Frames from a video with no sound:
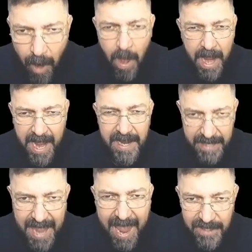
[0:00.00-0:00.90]
Uh,
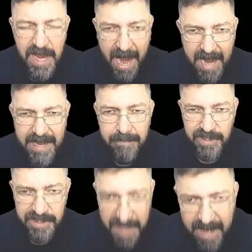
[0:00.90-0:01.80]
yes, I am
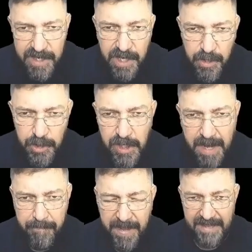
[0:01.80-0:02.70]
sending you to the
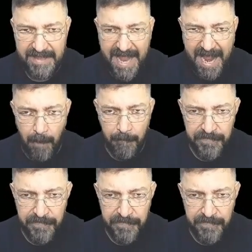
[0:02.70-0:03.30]
pit now.